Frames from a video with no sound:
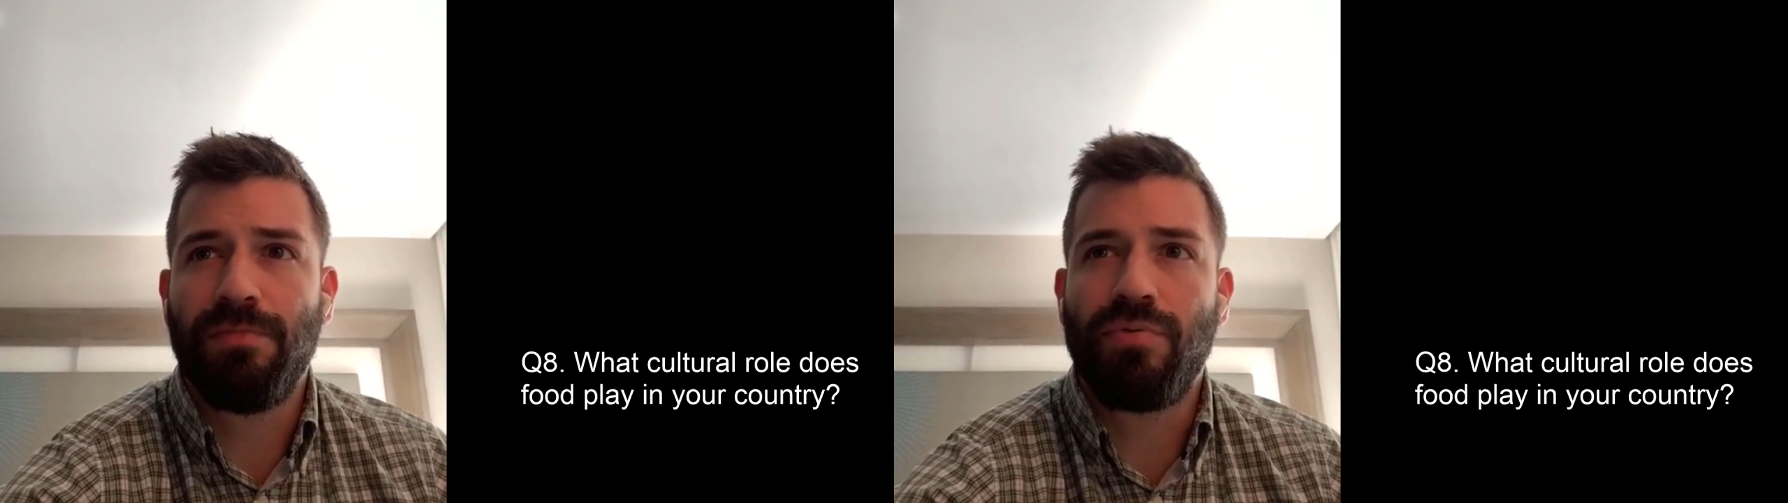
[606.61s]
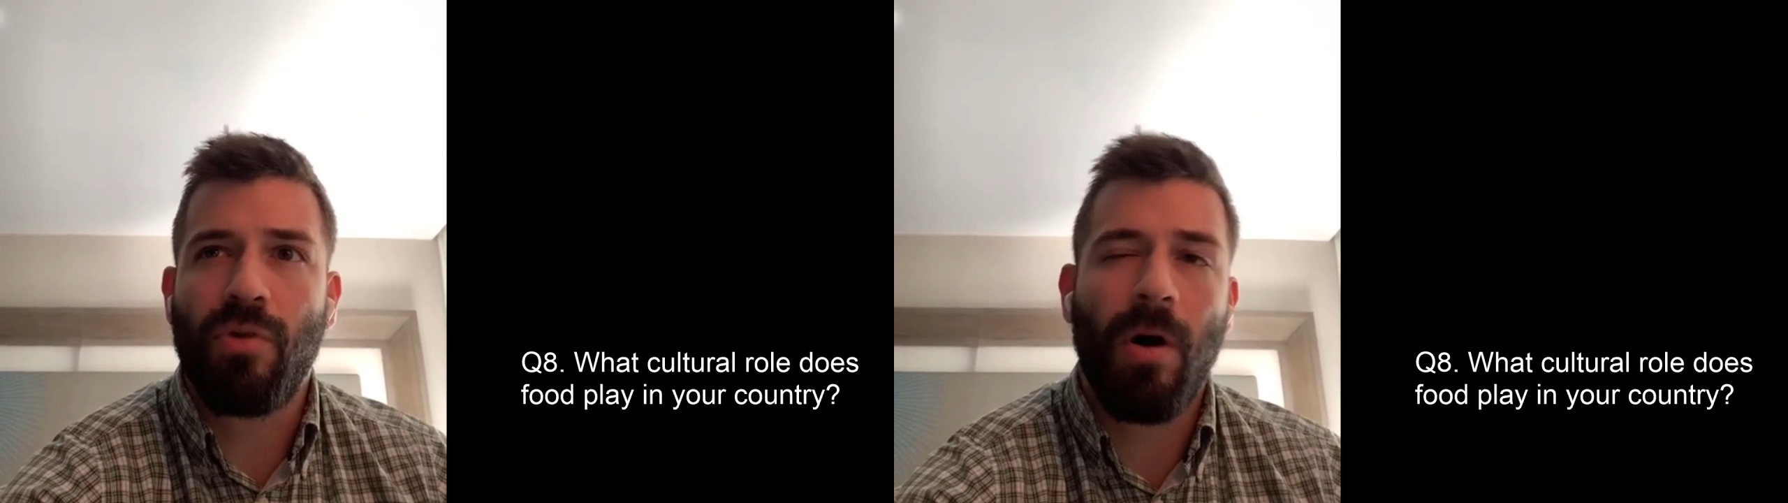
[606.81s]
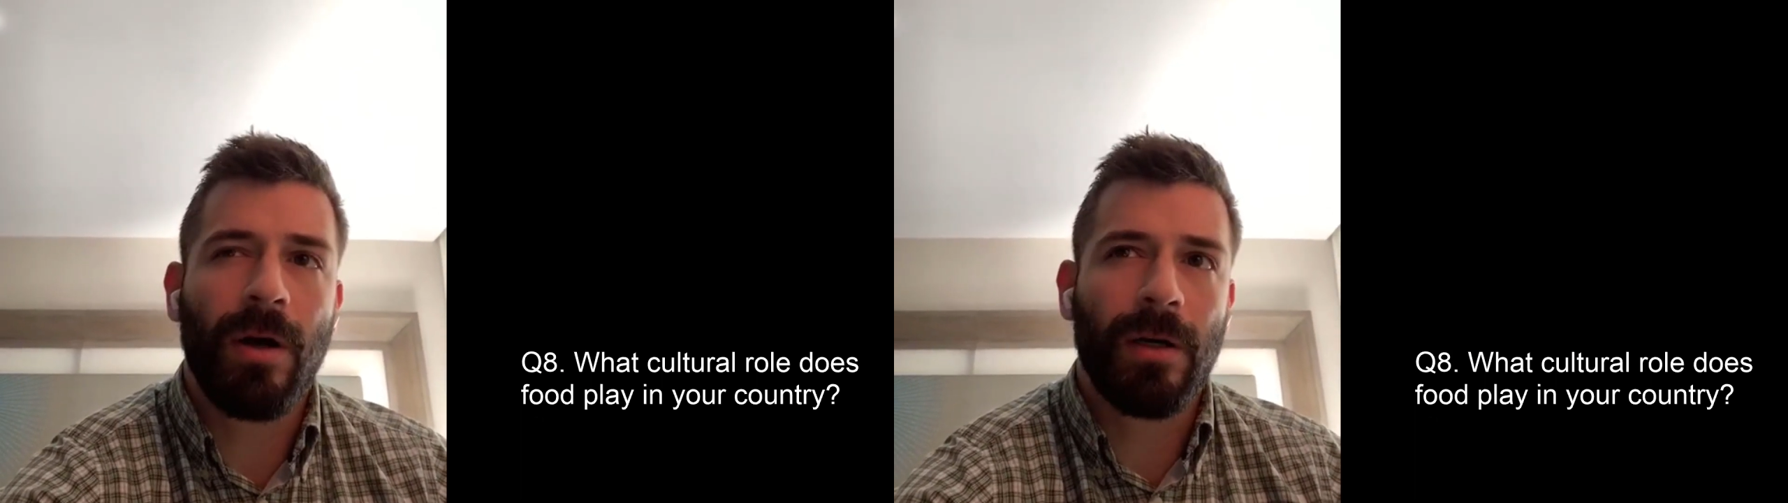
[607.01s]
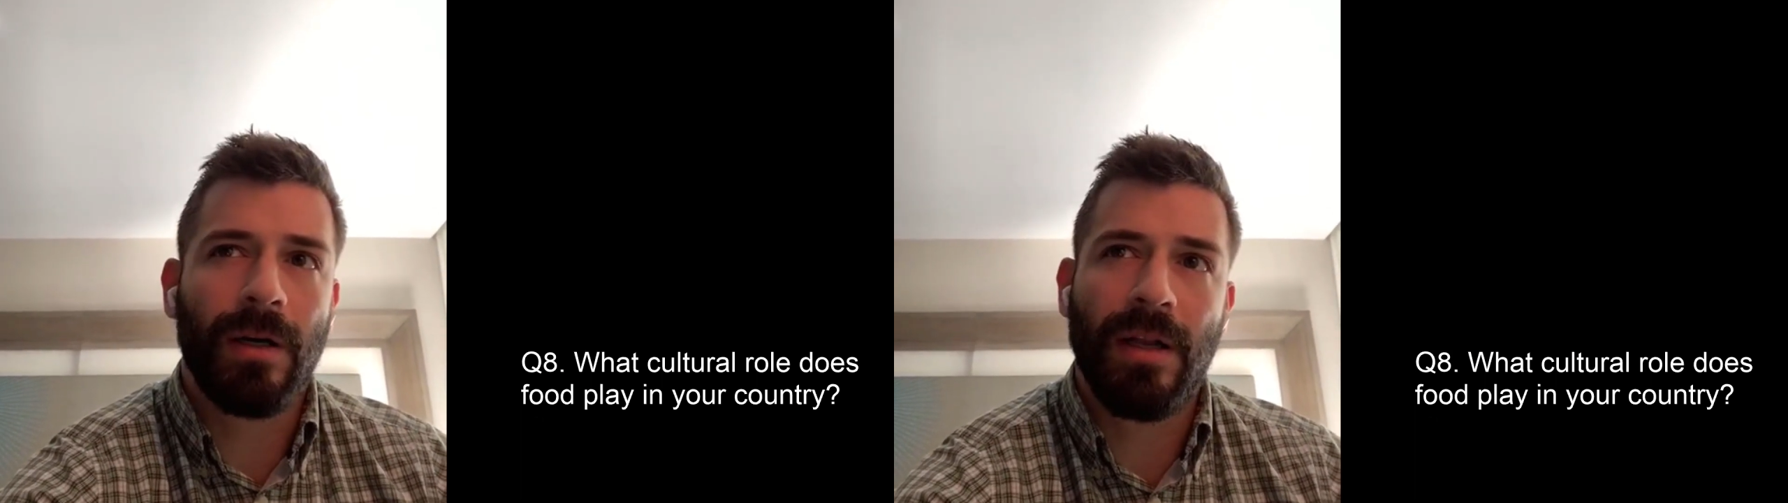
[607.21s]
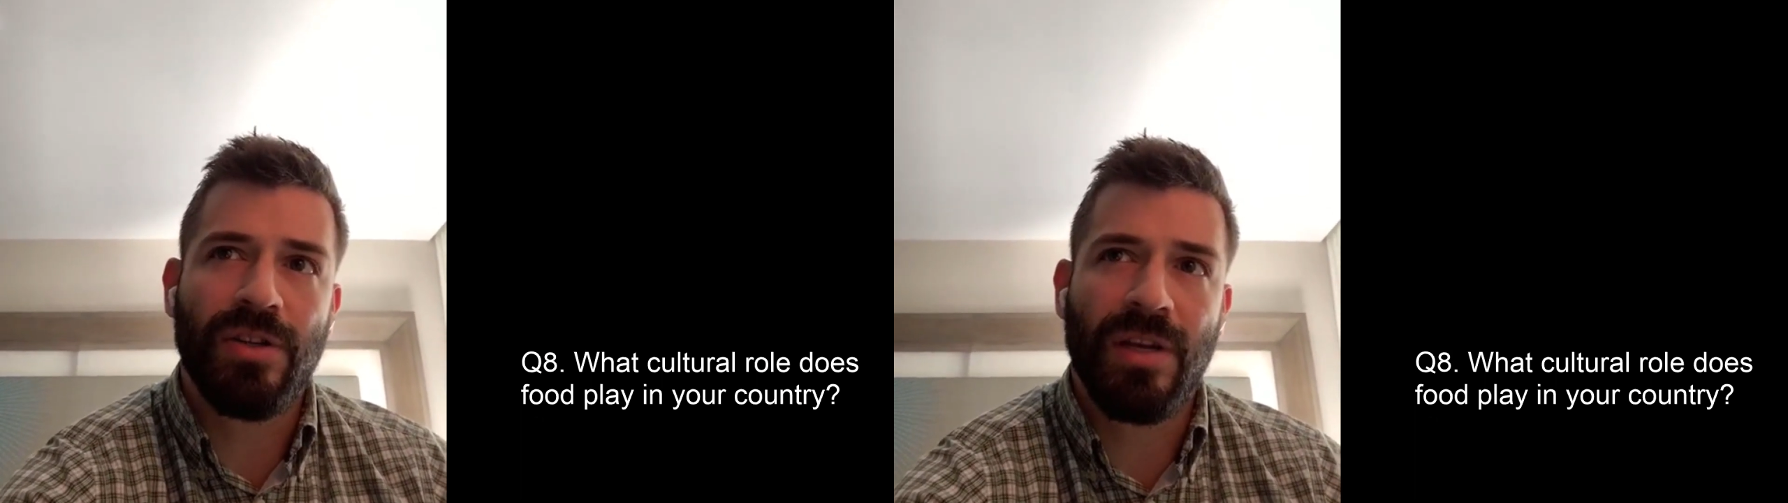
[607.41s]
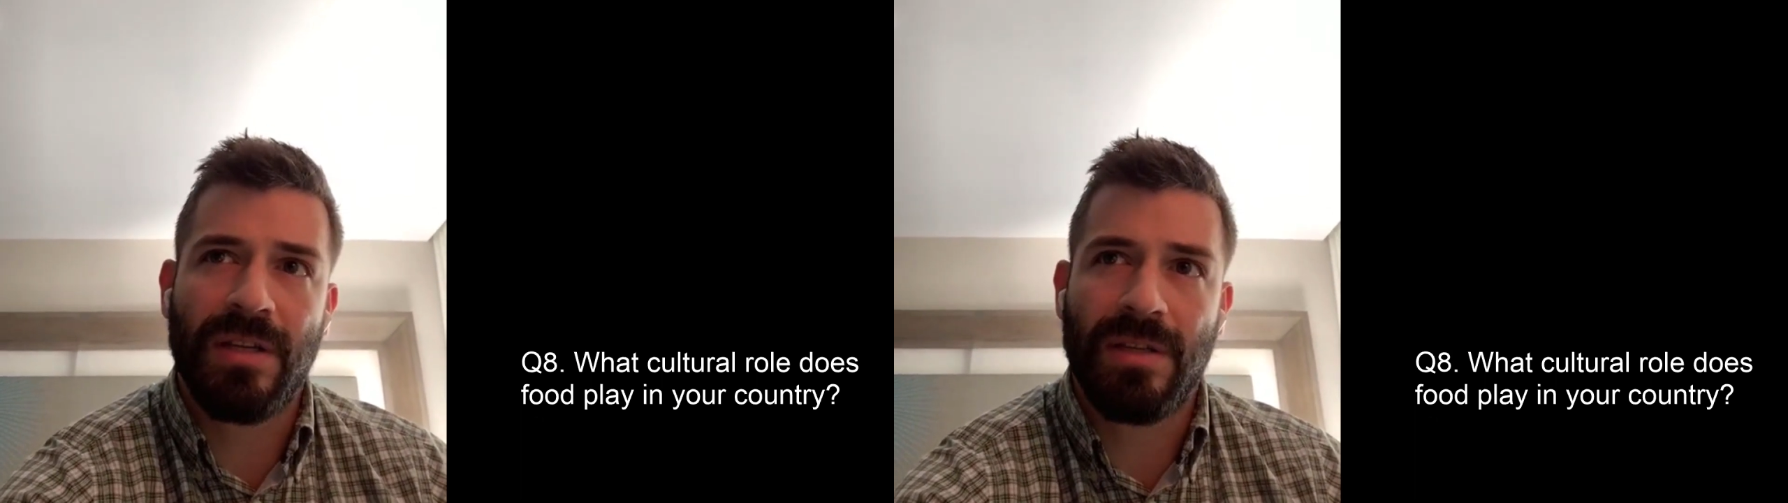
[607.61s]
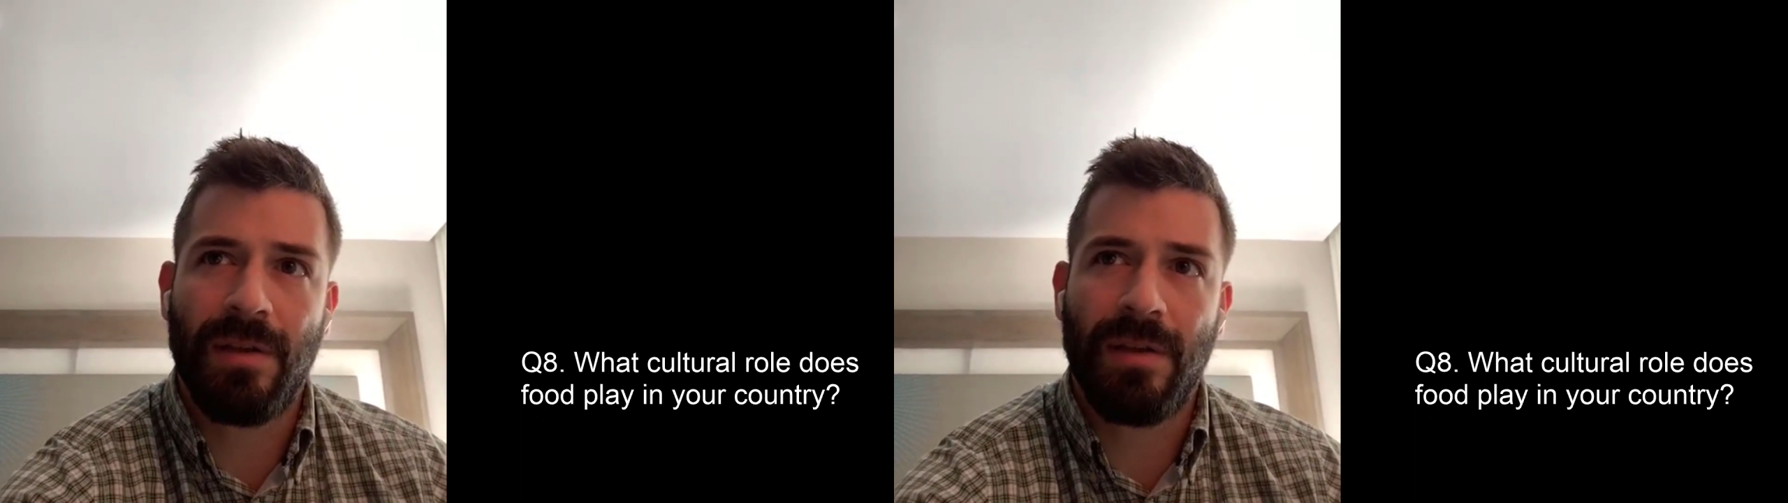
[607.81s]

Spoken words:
broader than just